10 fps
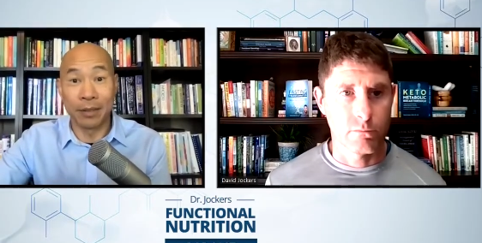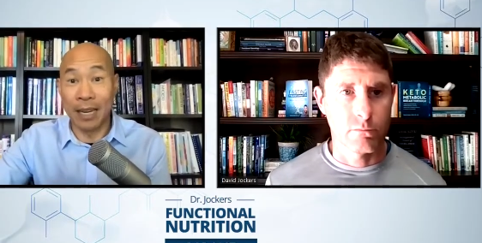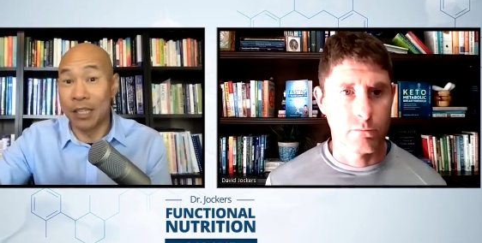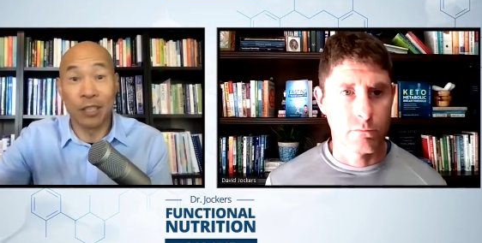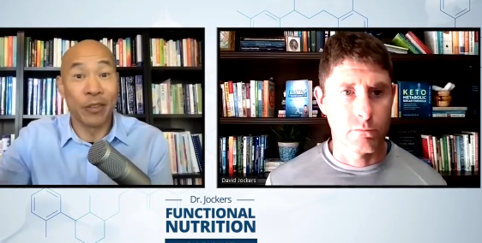
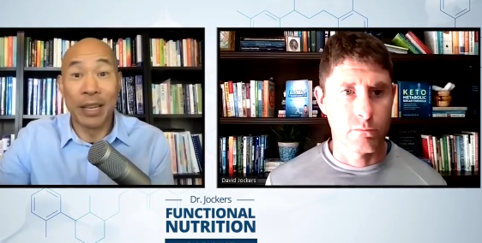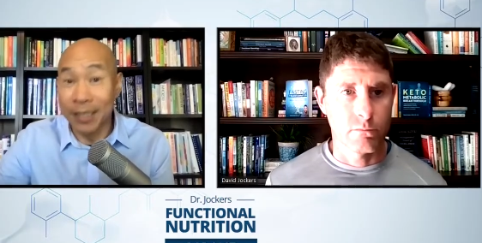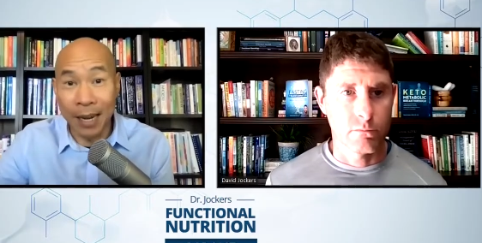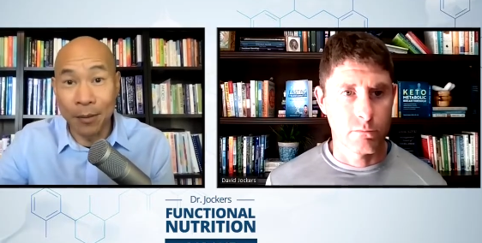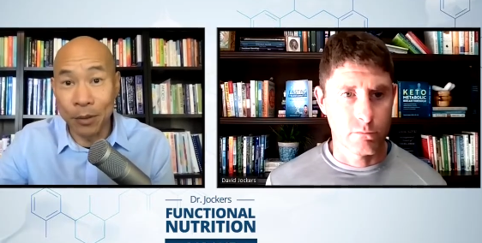Speaker 1: digestive
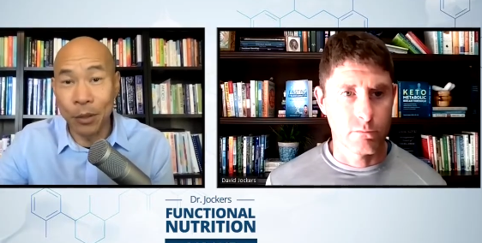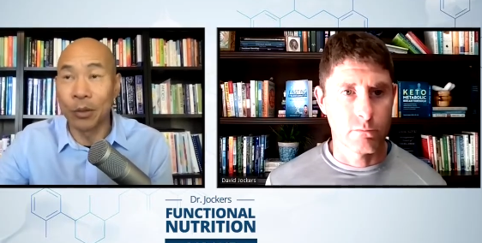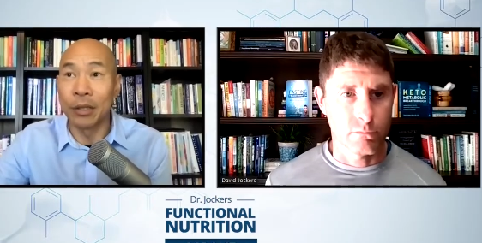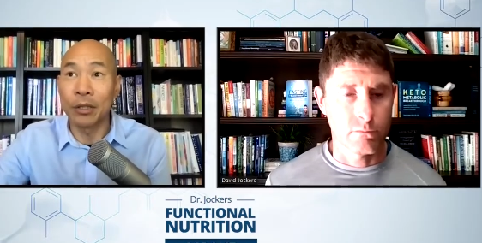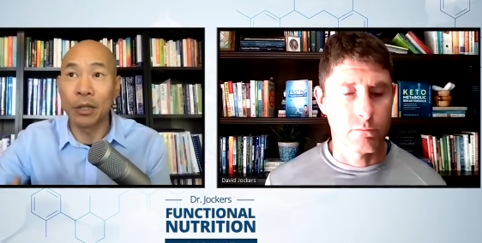enzymes.
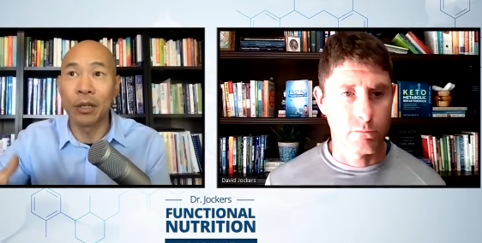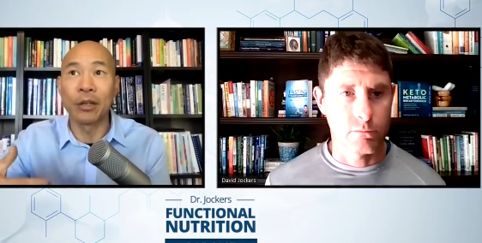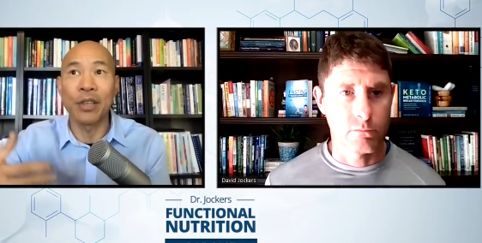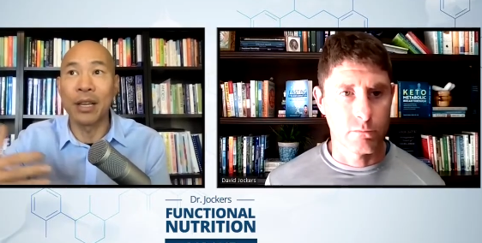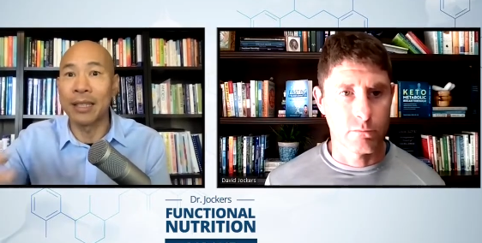So these are
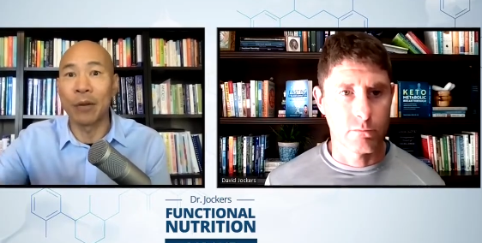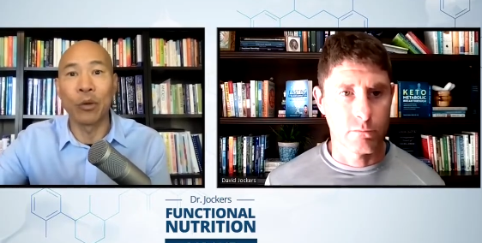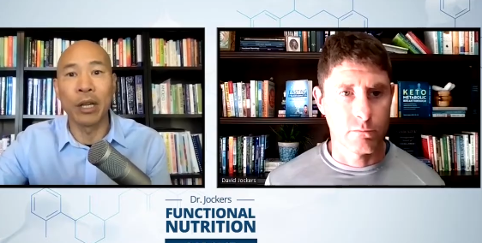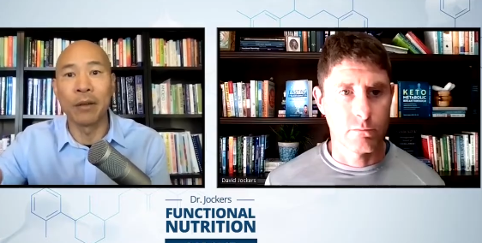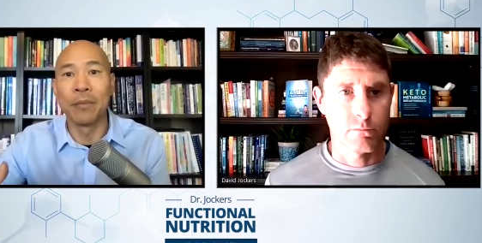things that
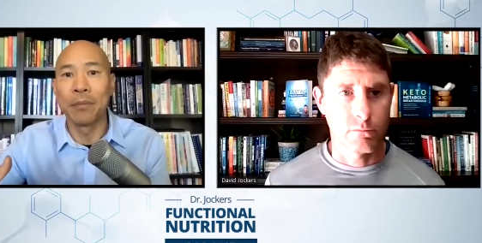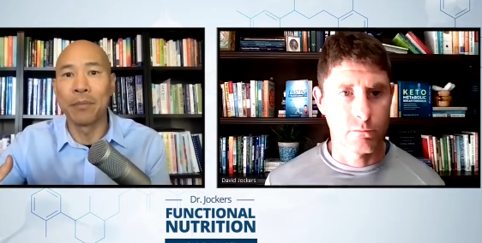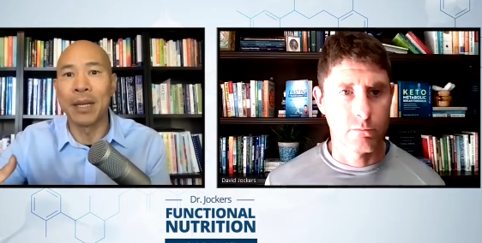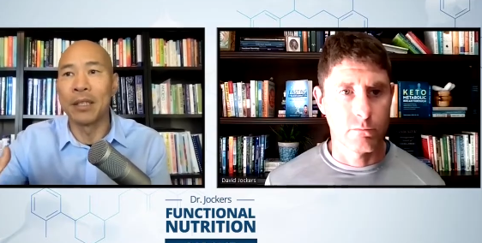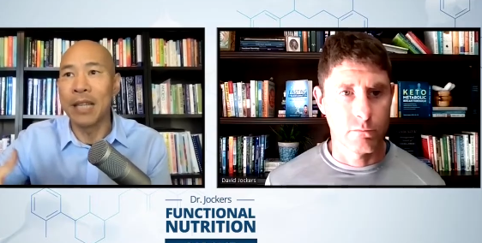we've
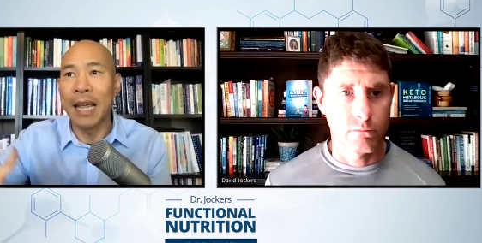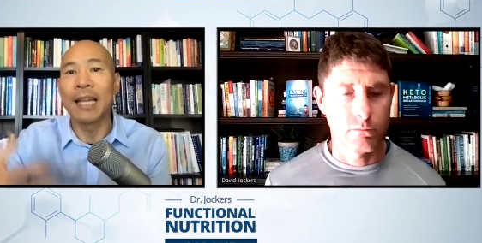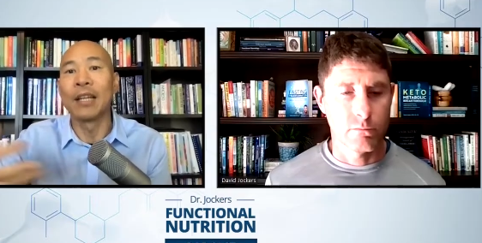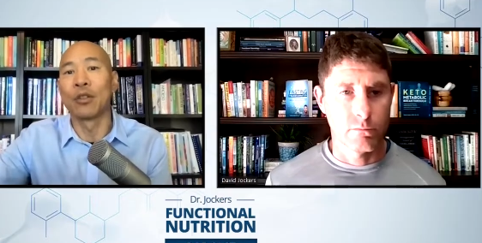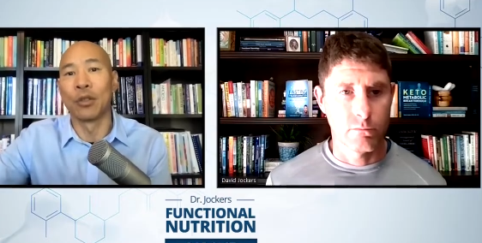been
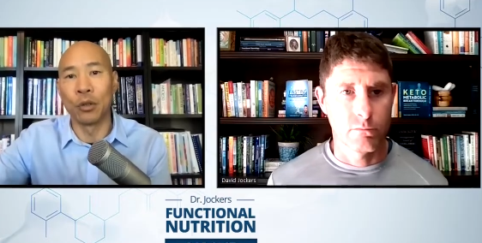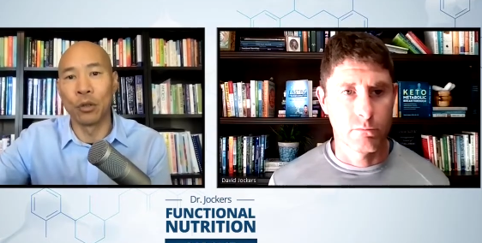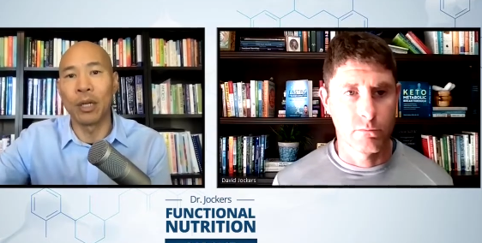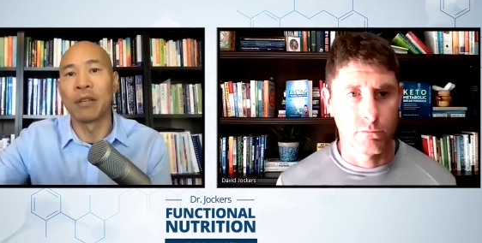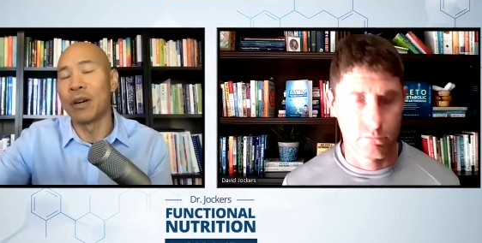taking
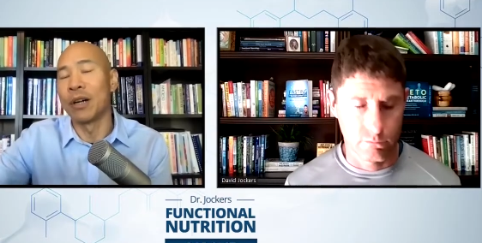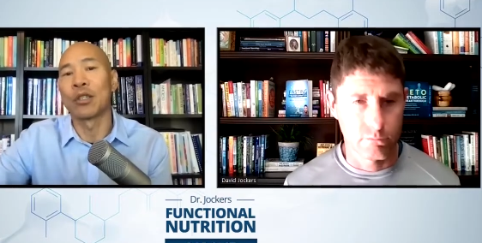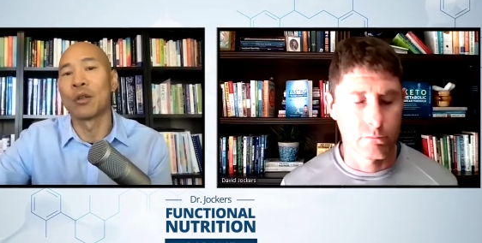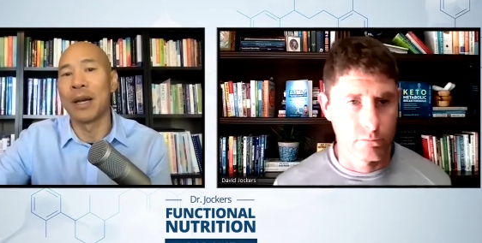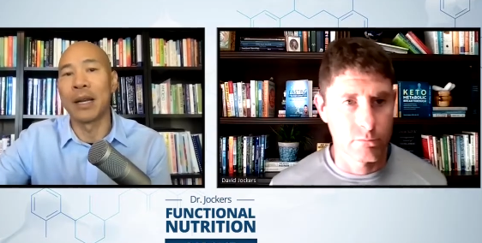to in
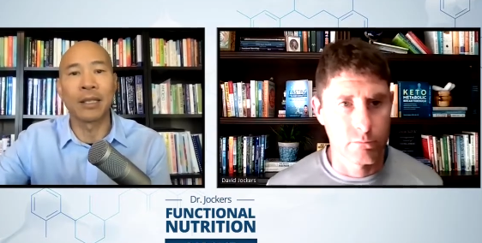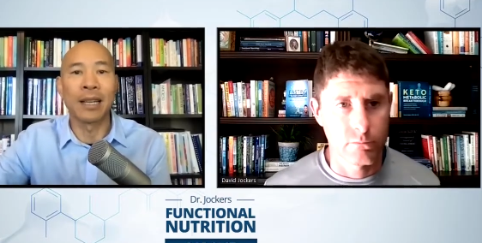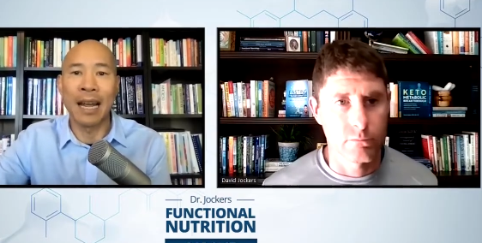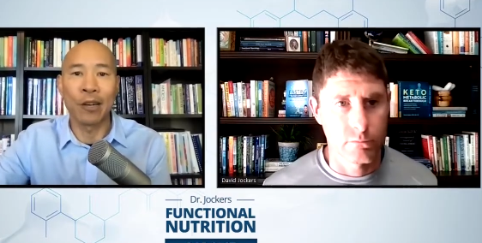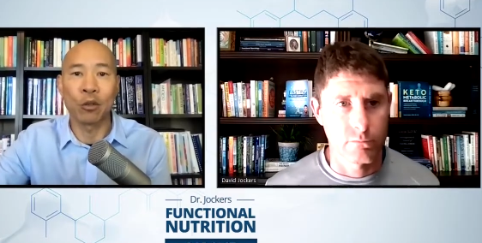functional medicine
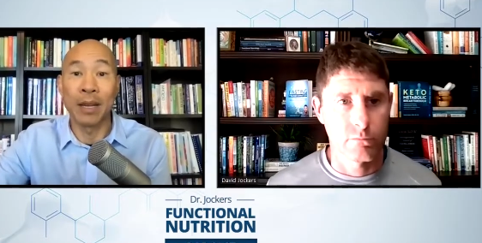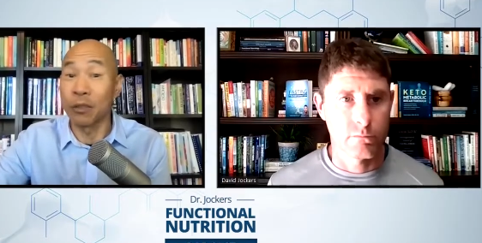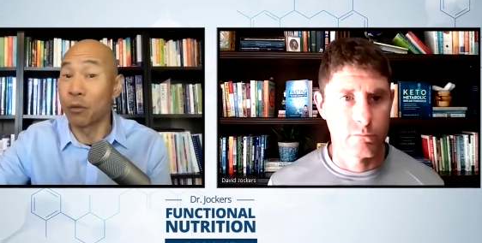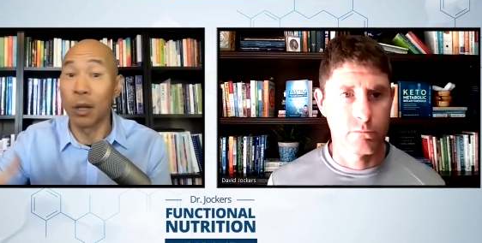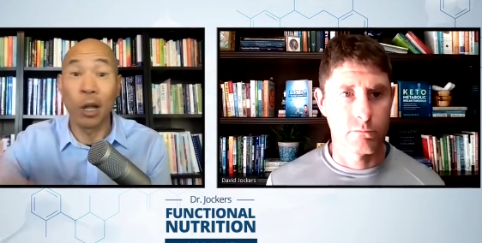and natural
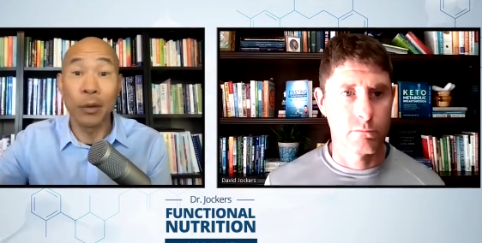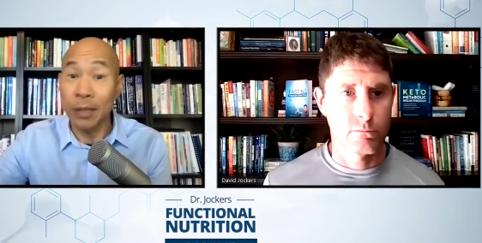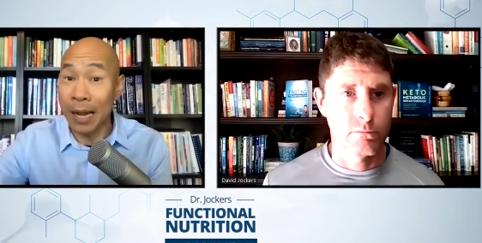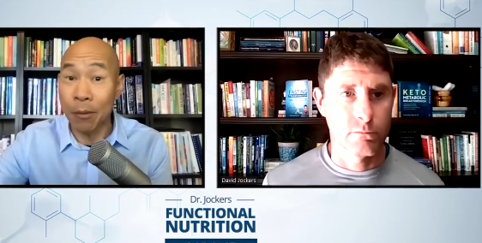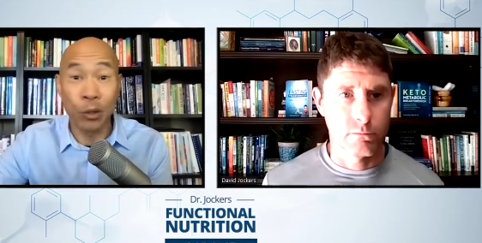medicine for a long
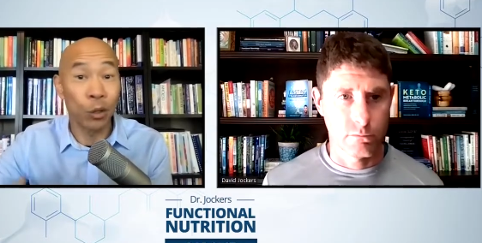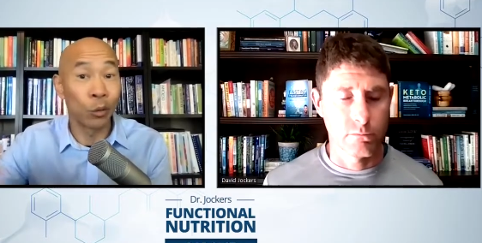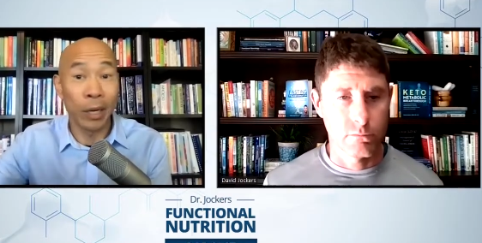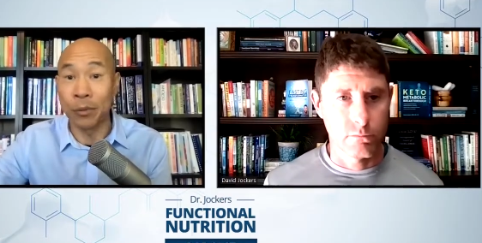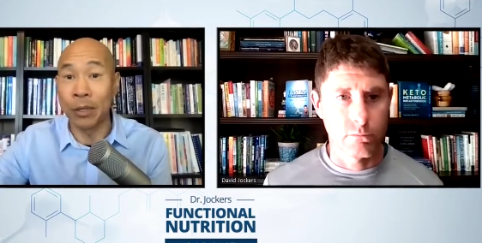time with
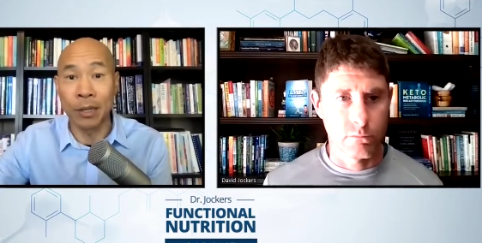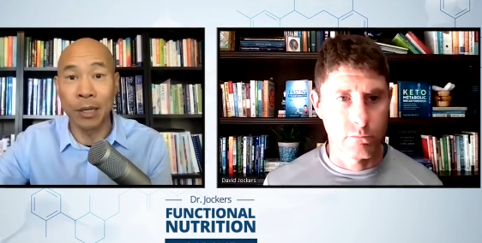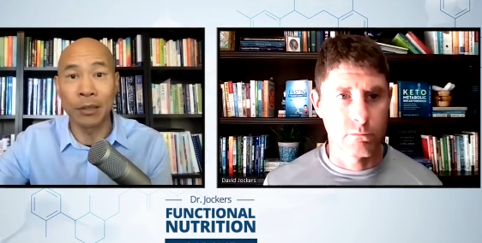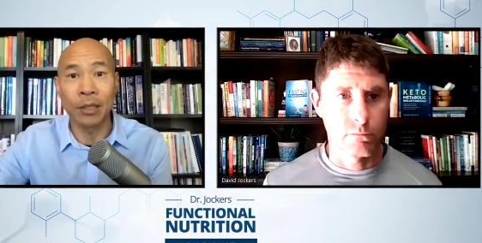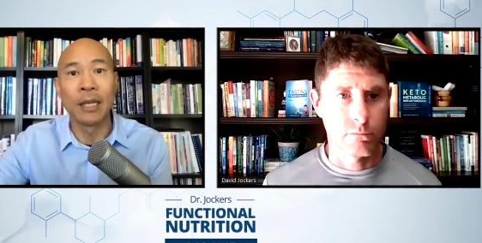great
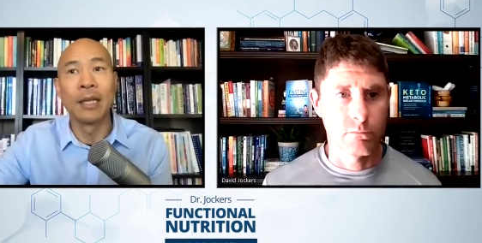results.